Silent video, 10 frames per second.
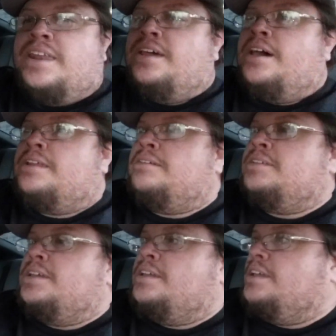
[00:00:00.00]
And not
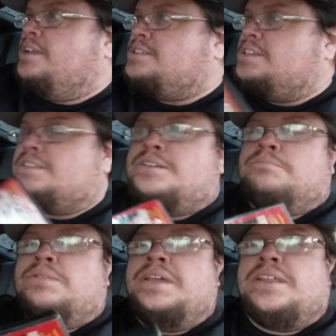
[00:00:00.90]
only is it
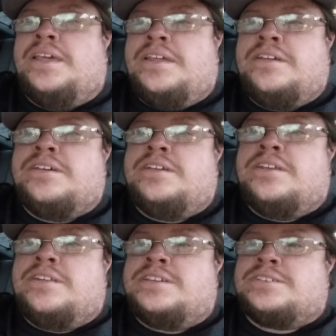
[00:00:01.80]
complete and in good
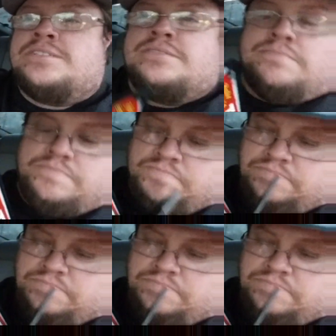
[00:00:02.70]
condition,